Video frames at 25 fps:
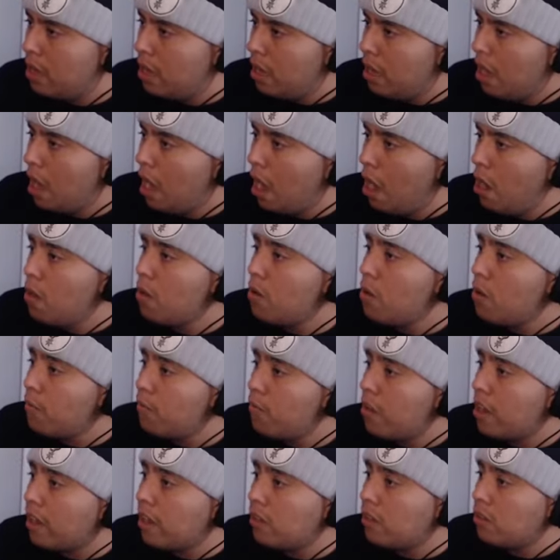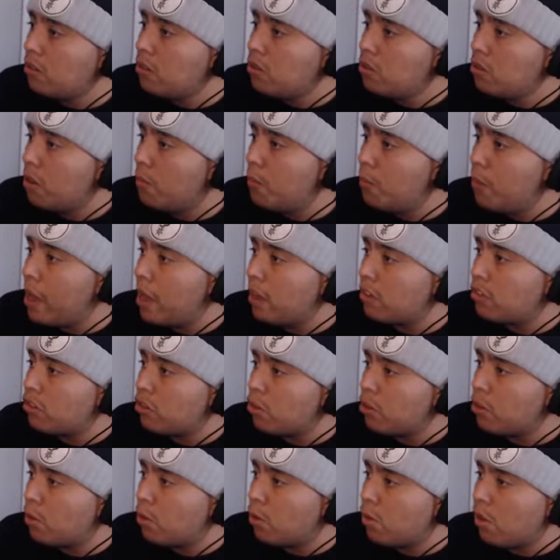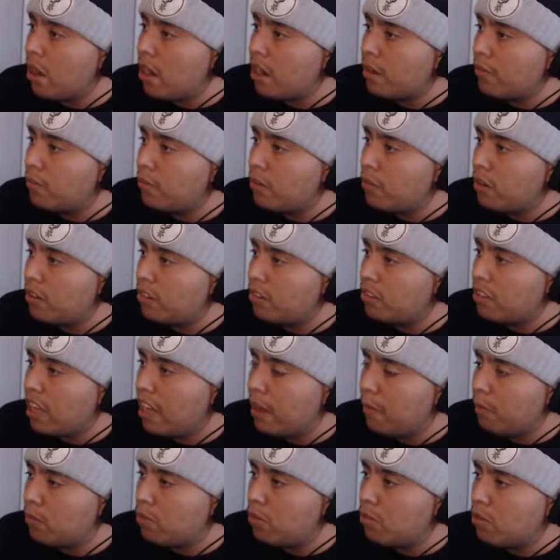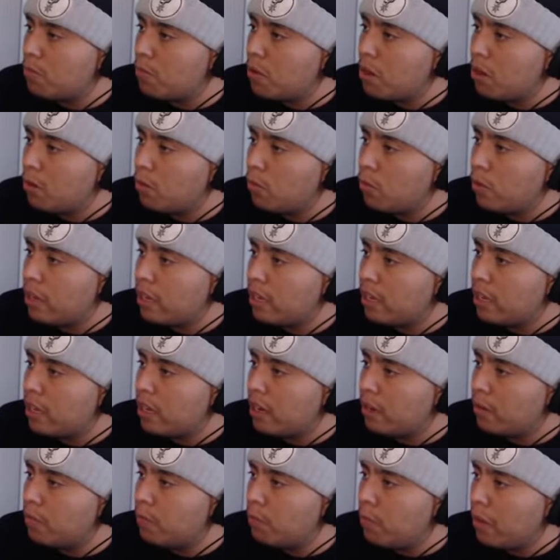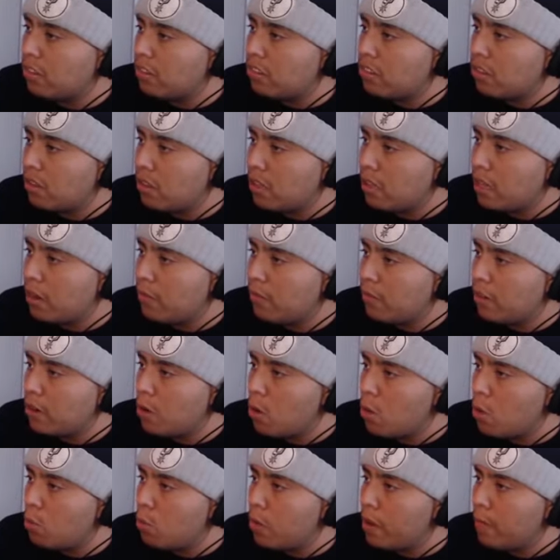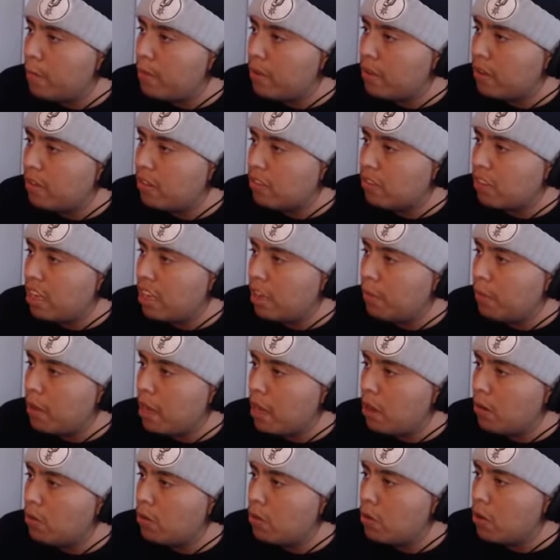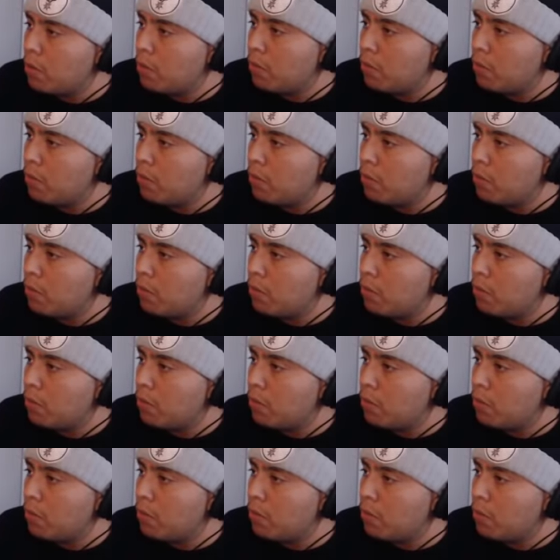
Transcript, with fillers: I don't know if I can do the mastery grind for this game too, by the way, getting basically every old weapon in this game. I don't know.